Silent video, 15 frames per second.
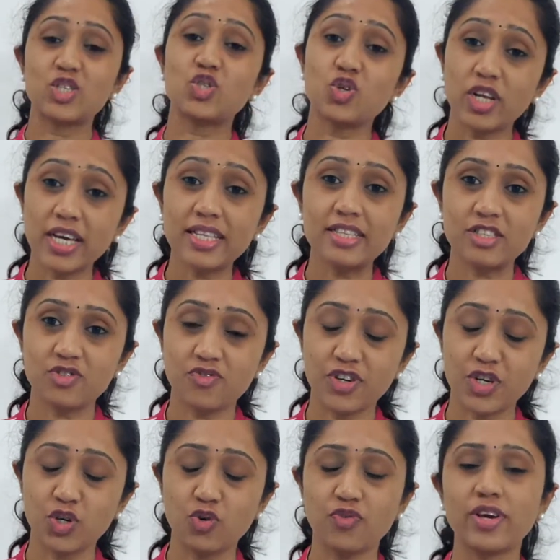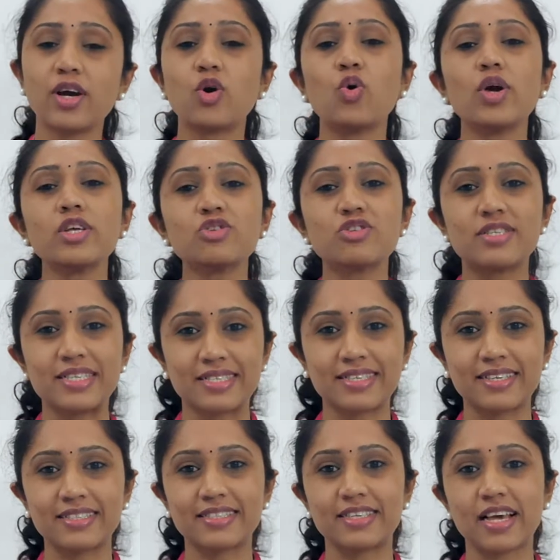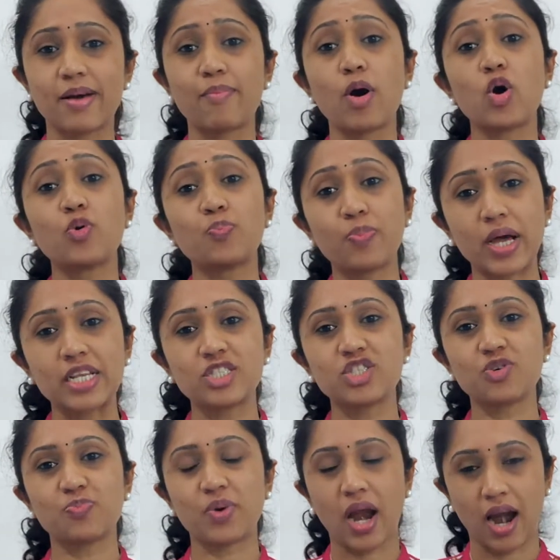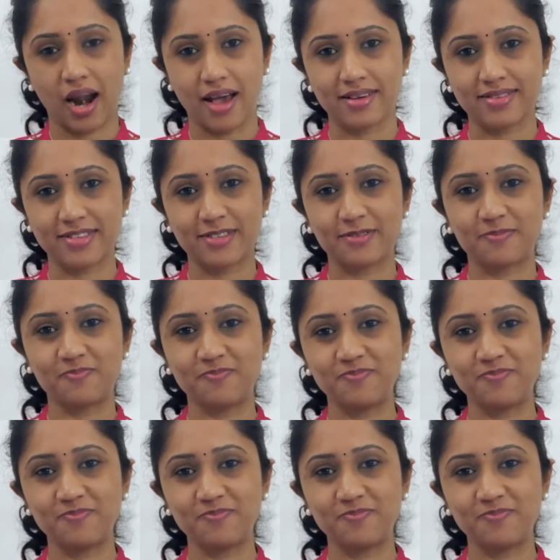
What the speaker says: Today in this video, we are going to discuss about Pancha Pranas.